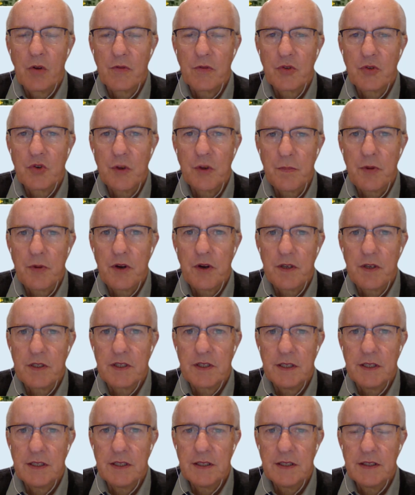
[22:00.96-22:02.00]
of soy
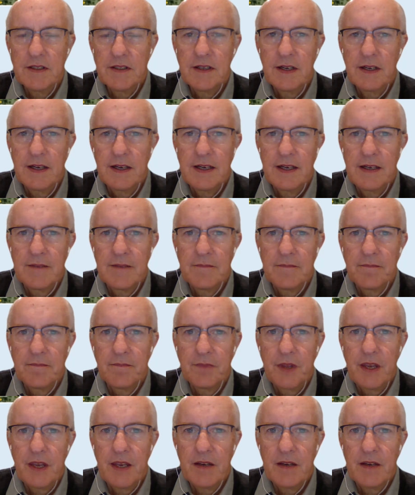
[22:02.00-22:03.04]
protein
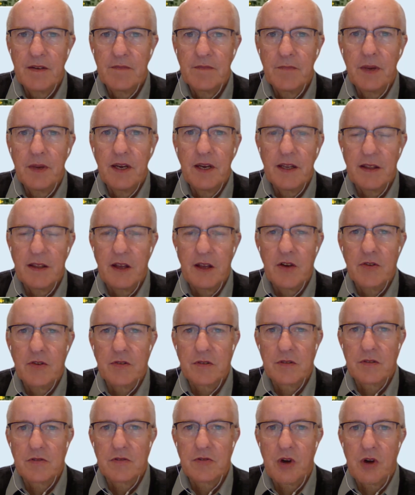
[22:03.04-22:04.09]
in meeting
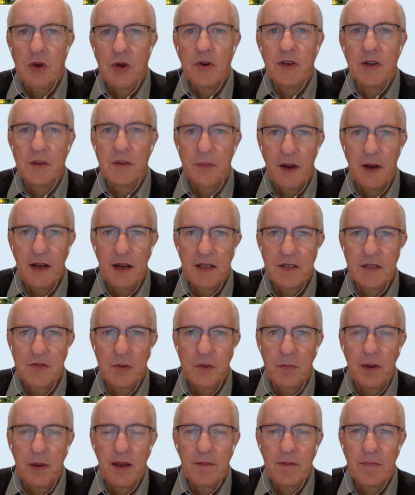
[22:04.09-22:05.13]
those growing demands for
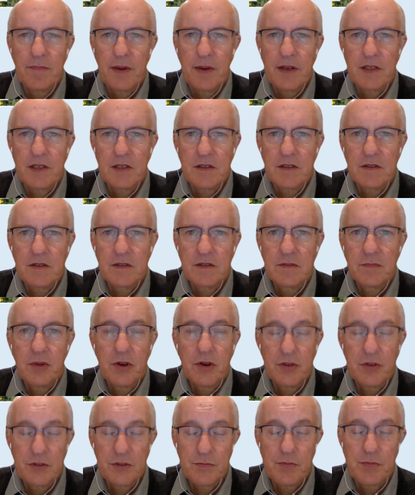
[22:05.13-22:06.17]
plant-based
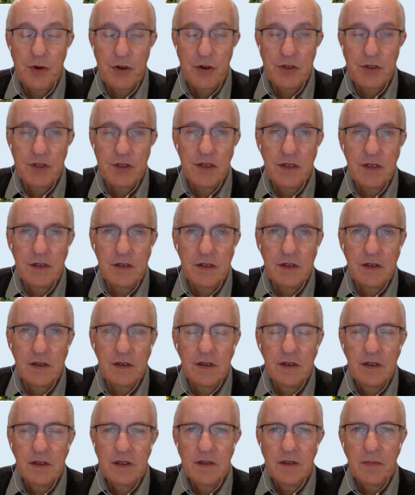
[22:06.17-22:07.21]
proteins, the
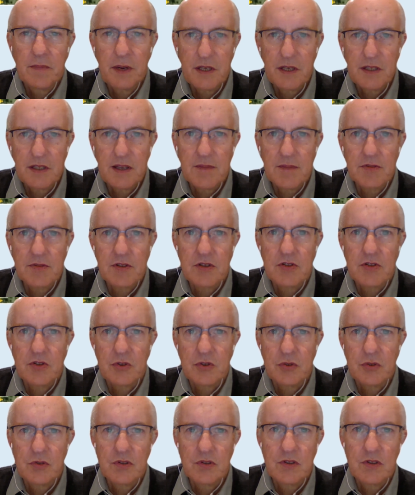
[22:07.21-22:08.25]
meat
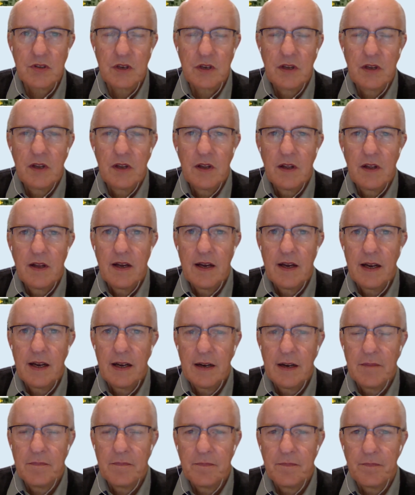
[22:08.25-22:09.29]
substitutes,
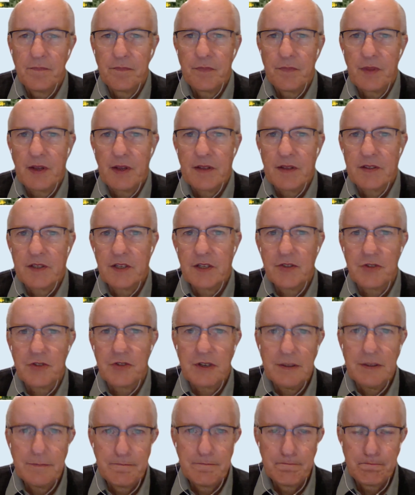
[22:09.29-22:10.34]

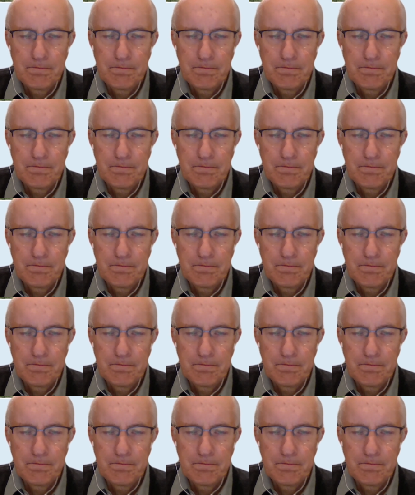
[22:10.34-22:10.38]
etc.